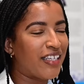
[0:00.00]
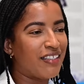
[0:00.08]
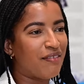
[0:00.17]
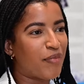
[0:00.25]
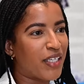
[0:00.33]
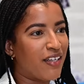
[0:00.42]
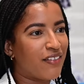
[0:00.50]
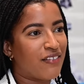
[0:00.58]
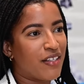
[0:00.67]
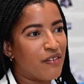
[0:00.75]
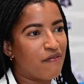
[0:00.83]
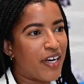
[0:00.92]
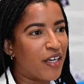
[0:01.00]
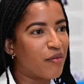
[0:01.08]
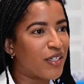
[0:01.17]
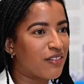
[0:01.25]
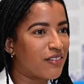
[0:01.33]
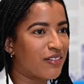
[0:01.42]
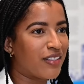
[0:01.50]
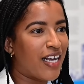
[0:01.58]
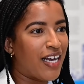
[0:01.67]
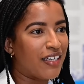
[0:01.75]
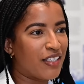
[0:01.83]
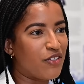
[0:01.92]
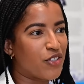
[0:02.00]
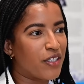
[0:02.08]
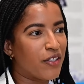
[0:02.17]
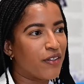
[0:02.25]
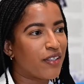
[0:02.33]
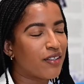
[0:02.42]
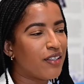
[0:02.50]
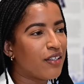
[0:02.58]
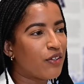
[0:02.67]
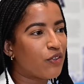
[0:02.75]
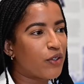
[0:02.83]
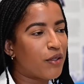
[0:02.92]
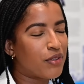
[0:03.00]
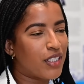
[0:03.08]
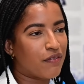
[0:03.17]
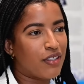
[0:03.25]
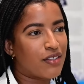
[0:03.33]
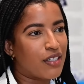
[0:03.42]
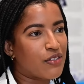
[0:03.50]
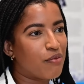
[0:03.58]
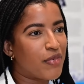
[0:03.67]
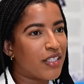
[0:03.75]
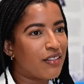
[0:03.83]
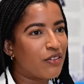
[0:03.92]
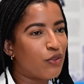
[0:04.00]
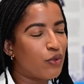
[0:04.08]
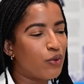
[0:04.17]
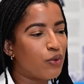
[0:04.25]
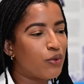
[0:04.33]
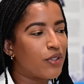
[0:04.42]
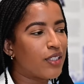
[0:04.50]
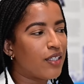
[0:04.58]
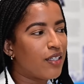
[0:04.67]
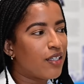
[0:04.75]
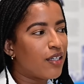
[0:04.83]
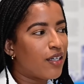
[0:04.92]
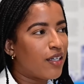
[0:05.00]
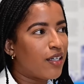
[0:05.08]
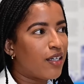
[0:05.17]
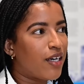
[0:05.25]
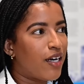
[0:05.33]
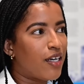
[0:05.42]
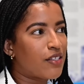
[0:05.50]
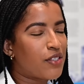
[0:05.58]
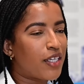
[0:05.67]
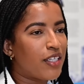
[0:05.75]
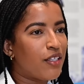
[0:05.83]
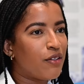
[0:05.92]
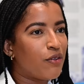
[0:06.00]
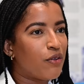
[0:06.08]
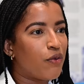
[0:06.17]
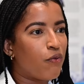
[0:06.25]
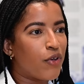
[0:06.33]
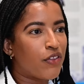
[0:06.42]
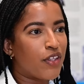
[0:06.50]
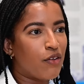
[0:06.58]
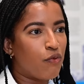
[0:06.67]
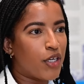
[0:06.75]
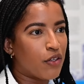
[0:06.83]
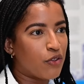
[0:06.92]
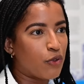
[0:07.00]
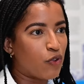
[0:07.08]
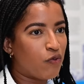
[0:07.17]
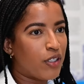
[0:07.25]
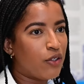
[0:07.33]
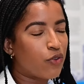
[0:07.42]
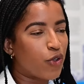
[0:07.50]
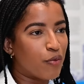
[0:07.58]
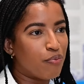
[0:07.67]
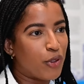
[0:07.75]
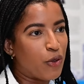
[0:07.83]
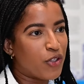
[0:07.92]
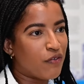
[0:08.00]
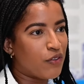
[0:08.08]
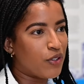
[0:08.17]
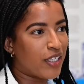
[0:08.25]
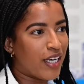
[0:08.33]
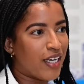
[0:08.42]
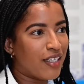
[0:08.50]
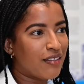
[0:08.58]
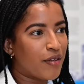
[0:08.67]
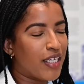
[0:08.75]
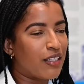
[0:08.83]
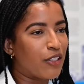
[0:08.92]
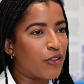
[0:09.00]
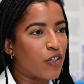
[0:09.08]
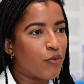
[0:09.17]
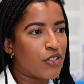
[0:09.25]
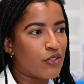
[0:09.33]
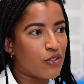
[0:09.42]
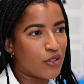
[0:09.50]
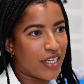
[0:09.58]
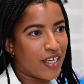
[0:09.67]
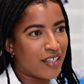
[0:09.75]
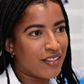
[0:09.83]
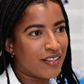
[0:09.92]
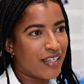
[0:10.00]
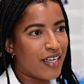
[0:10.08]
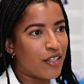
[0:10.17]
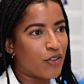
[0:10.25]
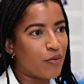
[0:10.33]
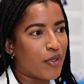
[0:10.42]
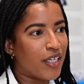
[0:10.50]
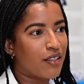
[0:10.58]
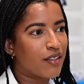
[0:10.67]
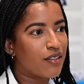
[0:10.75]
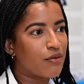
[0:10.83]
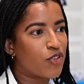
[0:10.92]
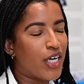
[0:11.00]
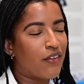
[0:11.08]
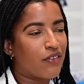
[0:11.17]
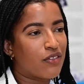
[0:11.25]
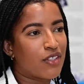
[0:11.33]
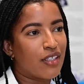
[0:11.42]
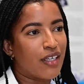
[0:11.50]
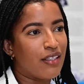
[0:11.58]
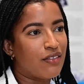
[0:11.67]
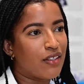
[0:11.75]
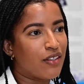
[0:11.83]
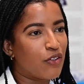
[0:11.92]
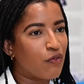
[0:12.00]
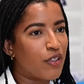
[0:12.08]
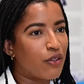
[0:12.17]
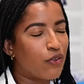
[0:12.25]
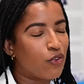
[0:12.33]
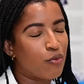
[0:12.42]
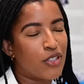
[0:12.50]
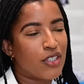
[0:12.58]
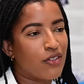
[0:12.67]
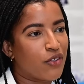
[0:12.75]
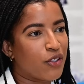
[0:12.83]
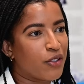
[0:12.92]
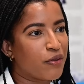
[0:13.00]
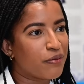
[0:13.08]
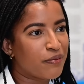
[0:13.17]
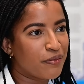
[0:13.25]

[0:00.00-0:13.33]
in because it's environmental and engineering. So I would definitely tell somebody to uh, study within one of those fields or both if you can and learn as much as you can, and it'll make transitioning into this field so much easier.